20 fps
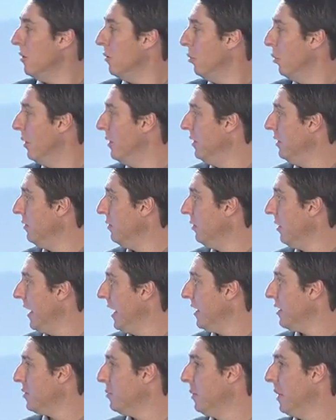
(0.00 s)
when you
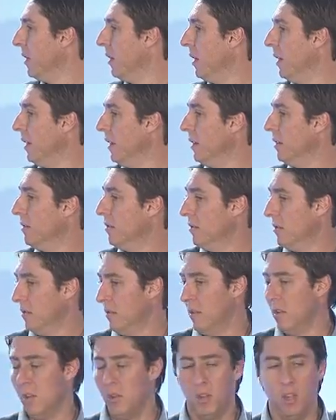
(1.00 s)
transmit on it,
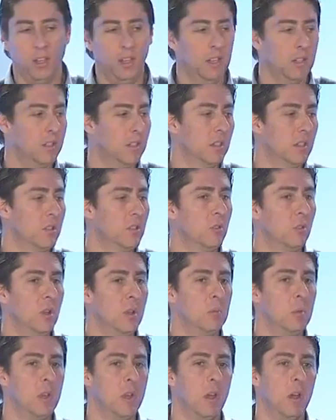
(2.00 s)
it gets
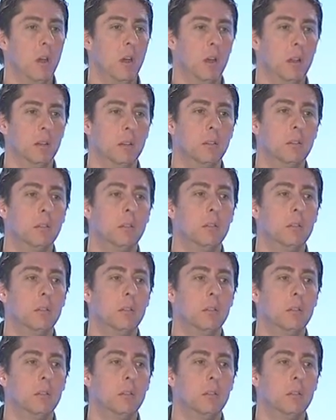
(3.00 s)
extremely hot.